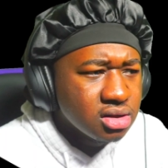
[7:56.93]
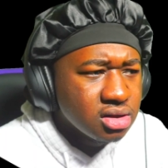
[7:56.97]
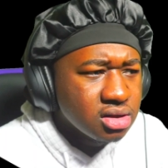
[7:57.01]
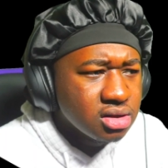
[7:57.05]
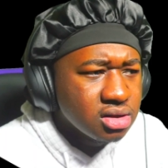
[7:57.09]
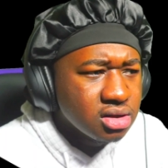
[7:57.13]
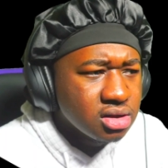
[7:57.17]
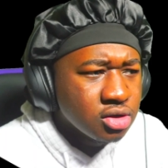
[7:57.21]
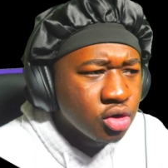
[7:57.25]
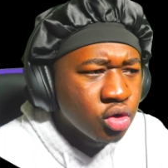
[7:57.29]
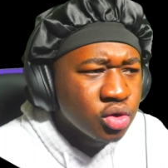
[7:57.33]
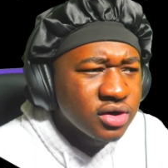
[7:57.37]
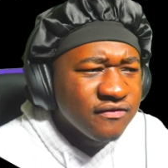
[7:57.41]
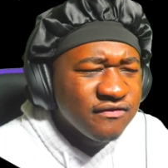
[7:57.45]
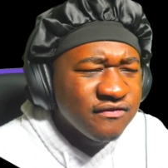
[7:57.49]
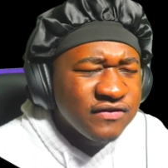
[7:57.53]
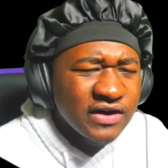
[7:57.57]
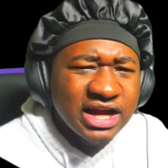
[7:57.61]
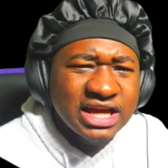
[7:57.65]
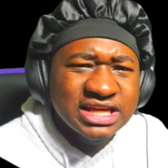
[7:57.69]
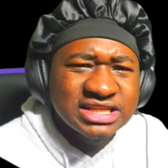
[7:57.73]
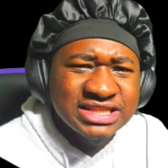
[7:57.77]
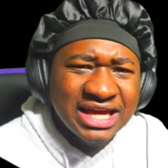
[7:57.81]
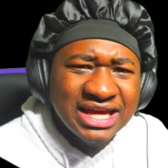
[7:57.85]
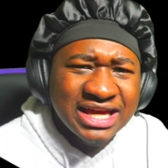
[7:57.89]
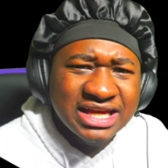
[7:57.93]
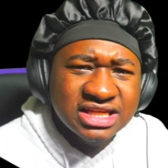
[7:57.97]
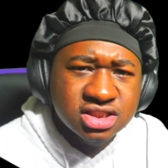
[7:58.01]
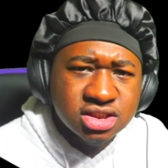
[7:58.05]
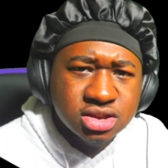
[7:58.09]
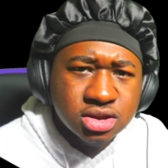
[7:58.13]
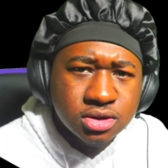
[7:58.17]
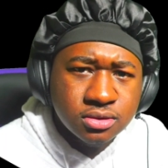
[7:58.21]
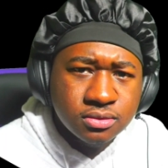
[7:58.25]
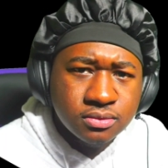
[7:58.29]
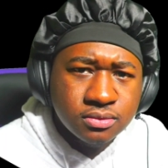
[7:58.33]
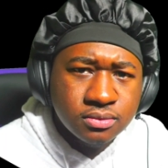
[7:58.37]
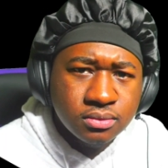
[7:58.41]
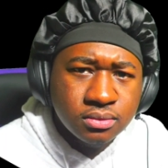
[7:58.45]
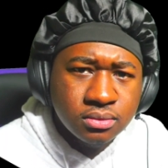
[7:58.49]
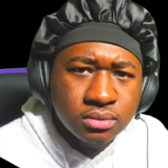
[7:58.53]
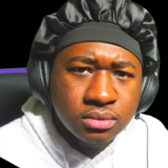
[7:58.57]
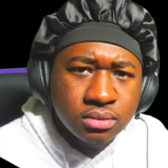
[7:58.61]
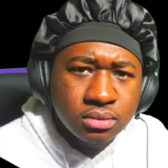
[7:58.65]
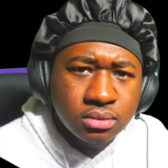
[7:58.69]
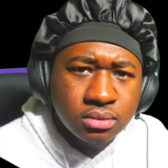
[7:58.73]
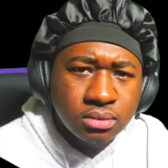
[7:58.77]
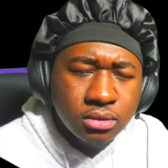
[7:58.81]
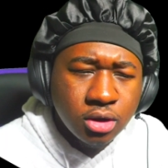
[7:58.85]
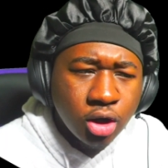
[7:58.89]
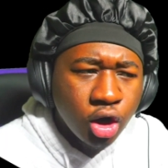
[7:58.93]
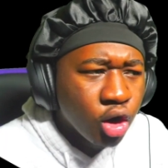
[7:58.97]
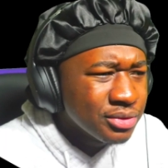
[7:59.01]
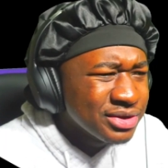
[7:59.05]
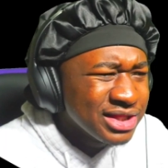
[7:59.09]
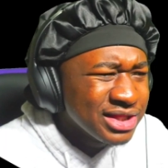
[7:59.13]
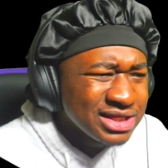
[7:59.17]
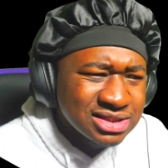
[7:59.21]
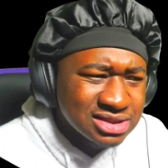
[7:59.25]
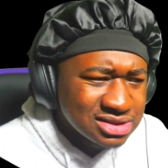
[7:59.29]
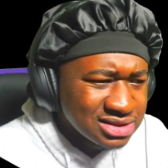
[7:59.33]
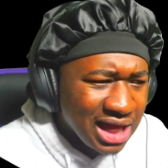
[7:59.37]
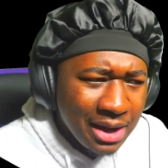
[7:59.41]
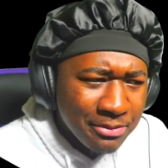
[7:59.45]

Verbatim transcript: Who the fuck is this? Who this is not